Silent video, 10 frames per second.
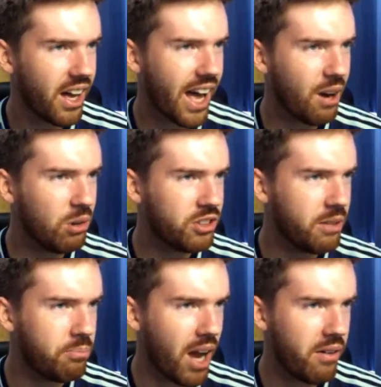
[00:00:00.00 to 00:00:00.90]
How has he
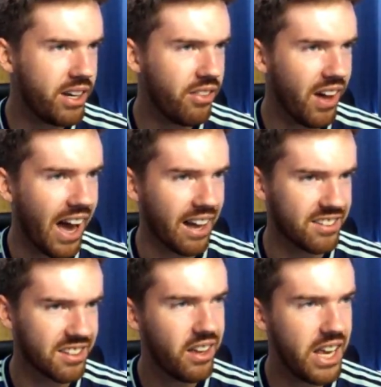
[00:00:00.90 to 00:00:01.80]
buried
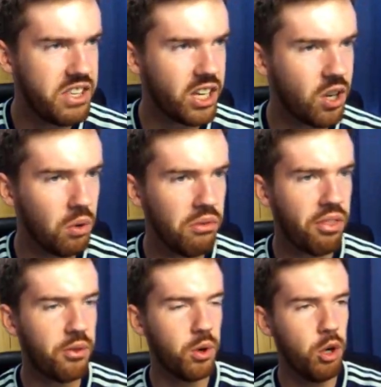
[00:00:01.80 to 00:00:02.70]
that? Is it gone
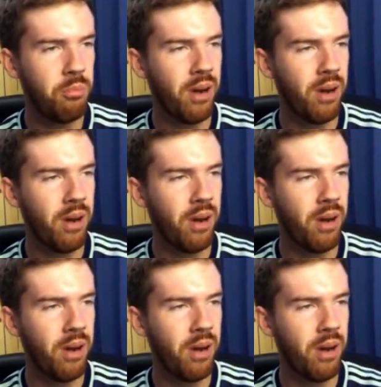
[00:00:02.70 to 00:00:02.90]
through